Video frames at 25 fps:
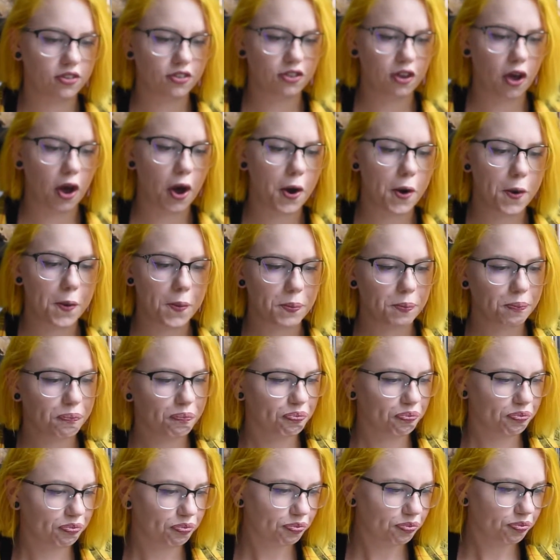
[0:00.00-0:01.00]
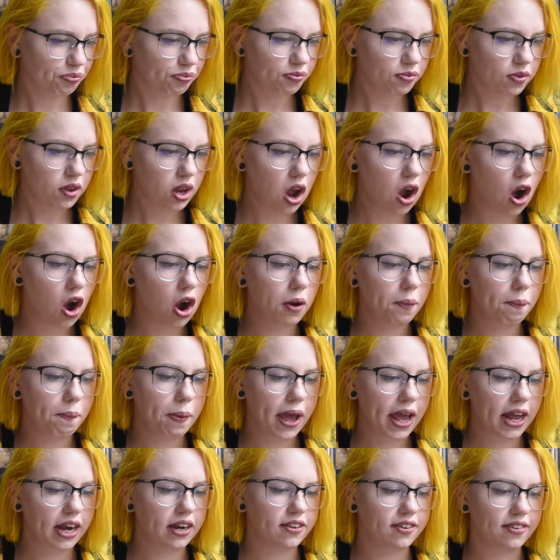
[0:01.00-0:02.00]
So on
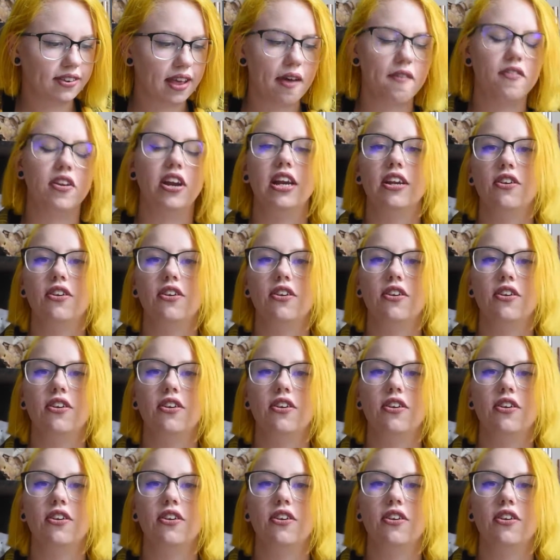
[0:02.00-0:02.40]
page 7,